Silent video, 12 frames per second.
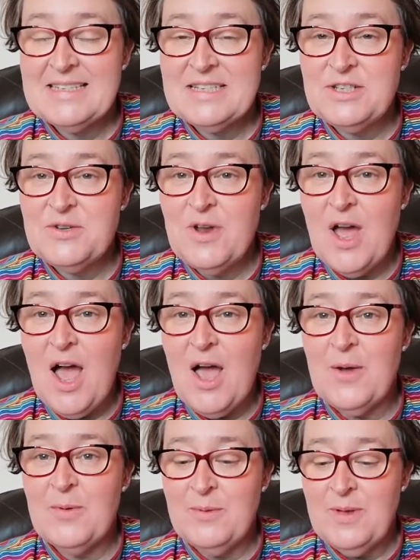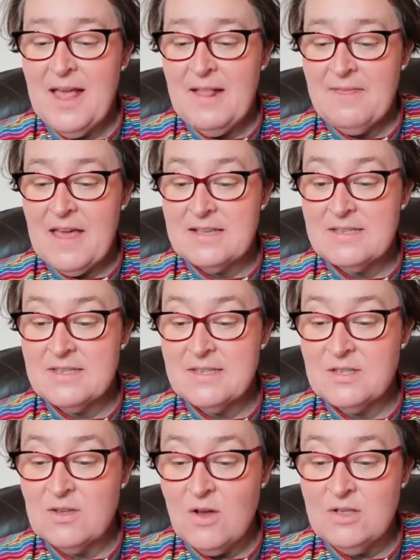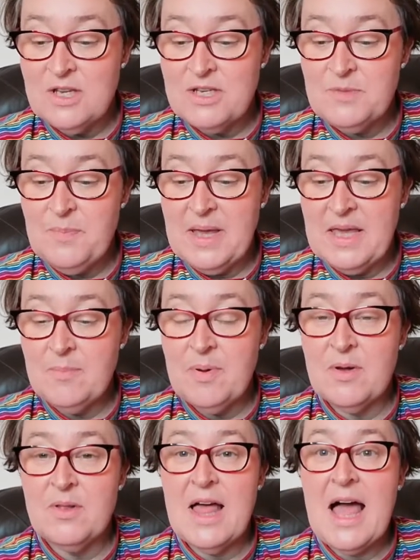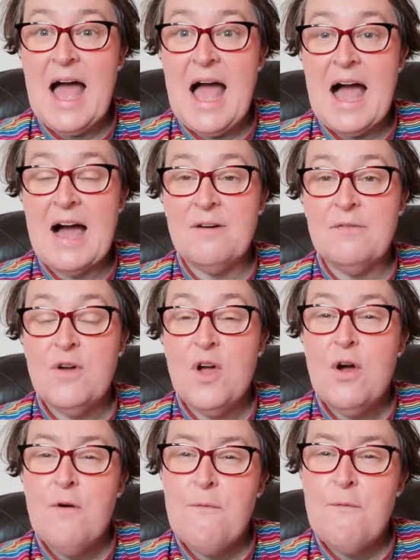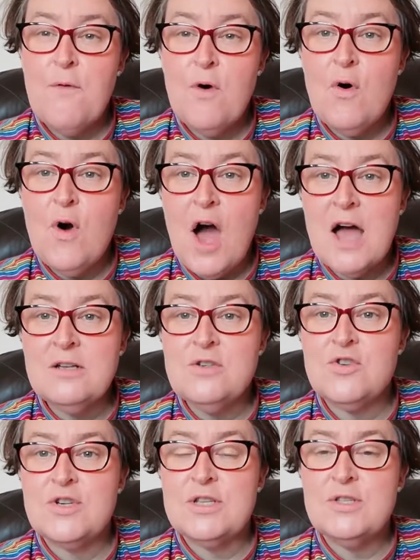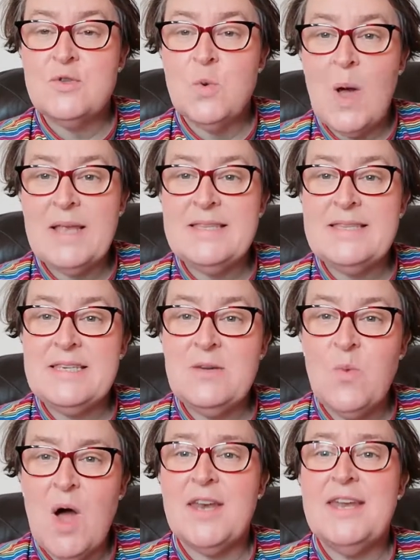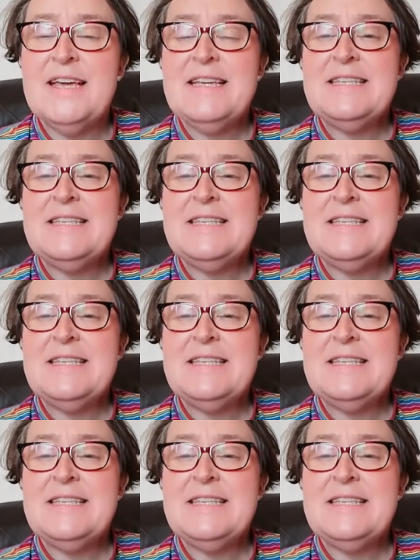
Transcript: Did you know that Scottish people have 421